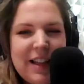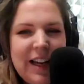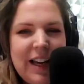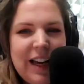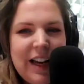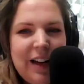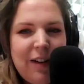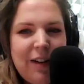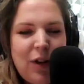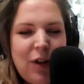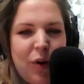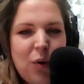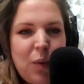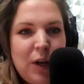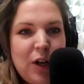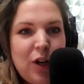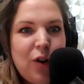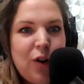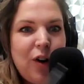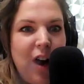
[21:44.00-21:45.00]
thinking of you
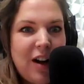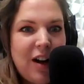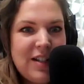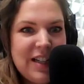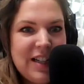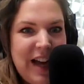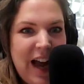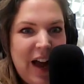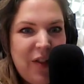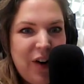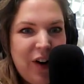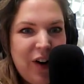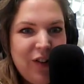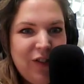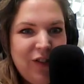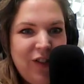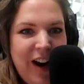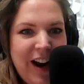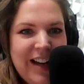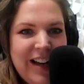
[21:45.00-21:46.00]
when you're not together,
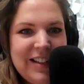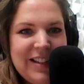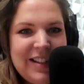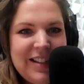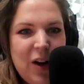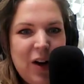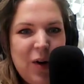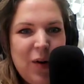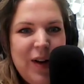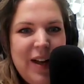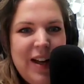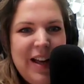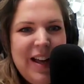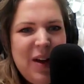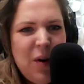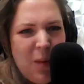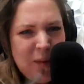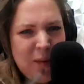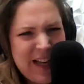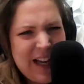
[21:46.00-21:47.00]
right? So
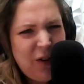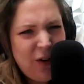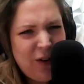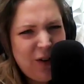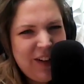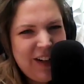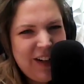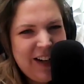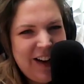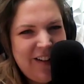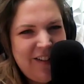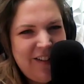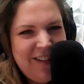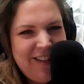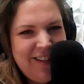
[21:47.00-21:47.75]
was that your video?